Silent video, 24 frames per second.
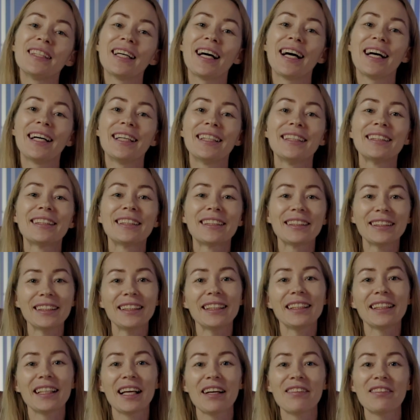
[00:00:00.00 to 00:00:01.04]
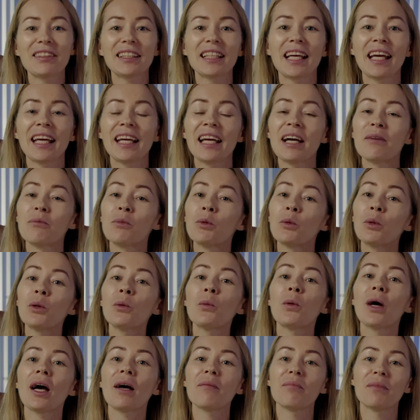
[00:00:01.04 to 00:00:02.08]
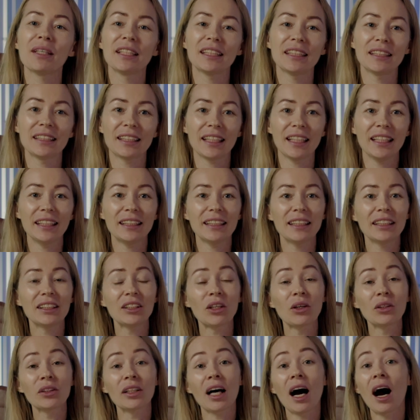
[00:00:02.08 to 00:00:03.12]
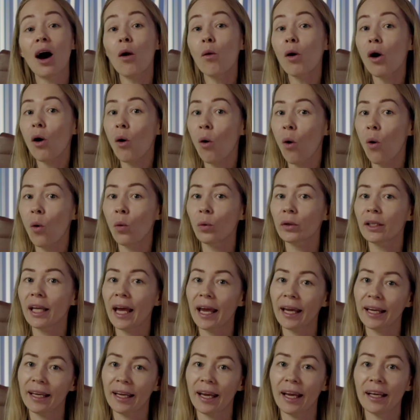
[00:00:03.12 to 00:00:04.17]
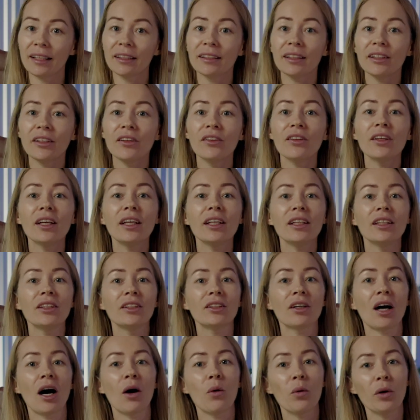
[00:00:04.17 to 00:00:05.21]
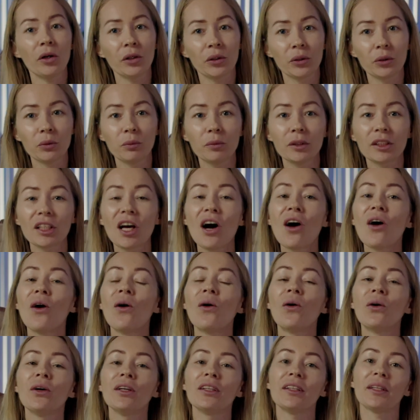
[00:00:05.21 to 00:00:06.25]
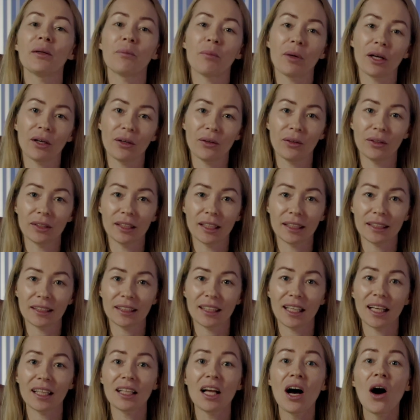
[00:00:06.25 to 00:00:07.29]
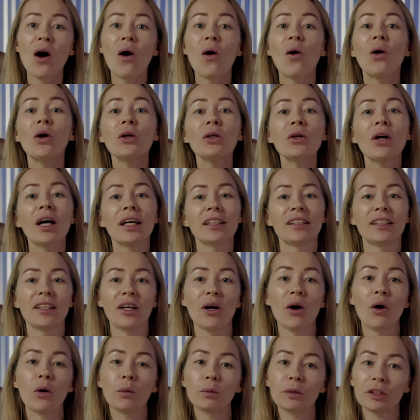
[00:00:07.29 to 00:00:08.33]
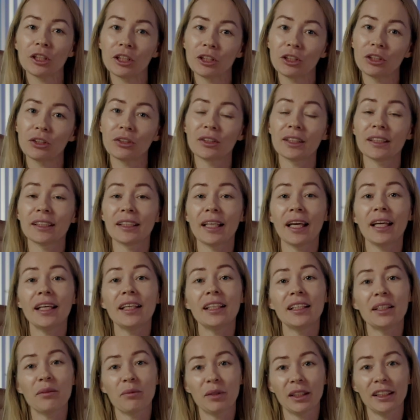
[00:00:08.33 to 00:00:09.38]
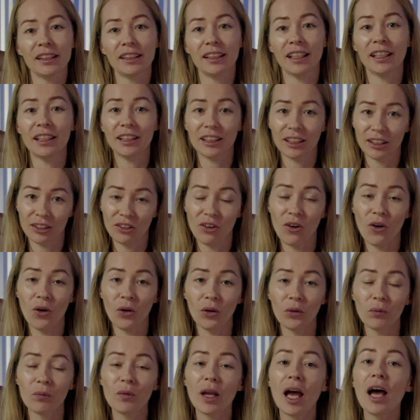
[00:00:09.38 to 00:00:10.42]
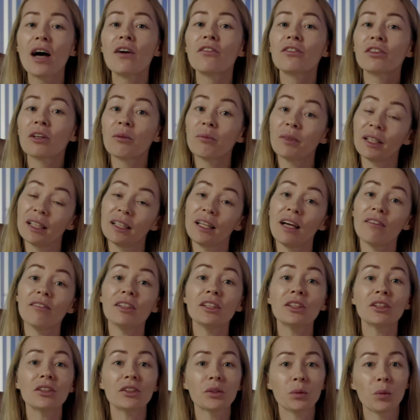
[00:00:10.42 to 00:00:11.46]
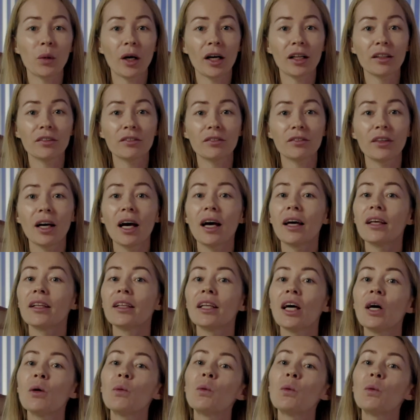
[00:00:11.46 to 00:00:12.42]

9 to 11 a.m. we were meditating on our own again, either in our rooms or in the pagoda cell, or you had the option to stay in the meditation hall. From 11 to 12 there